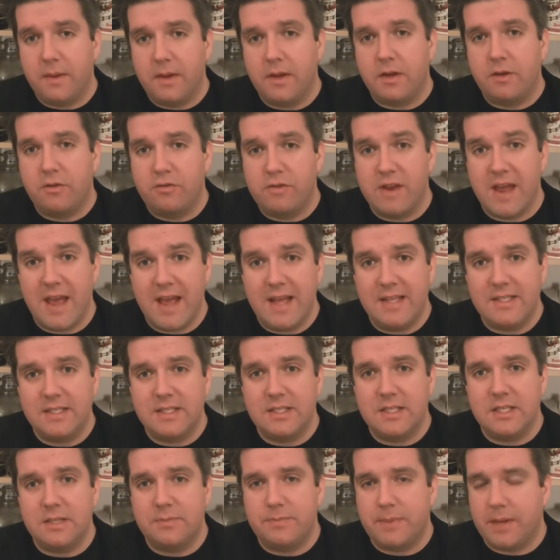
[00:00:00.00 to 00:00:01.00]
created,
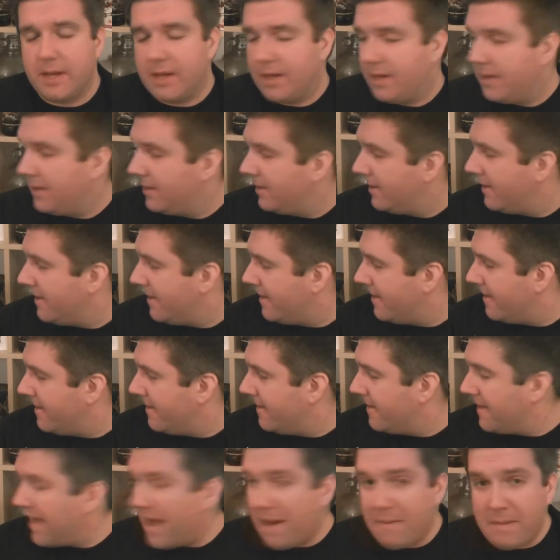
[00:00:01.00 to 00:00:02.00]
this beer.
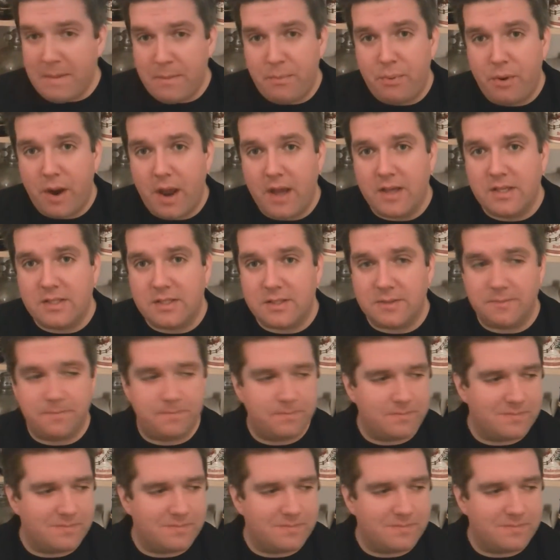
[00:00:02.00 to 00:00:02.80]
I'm impressed.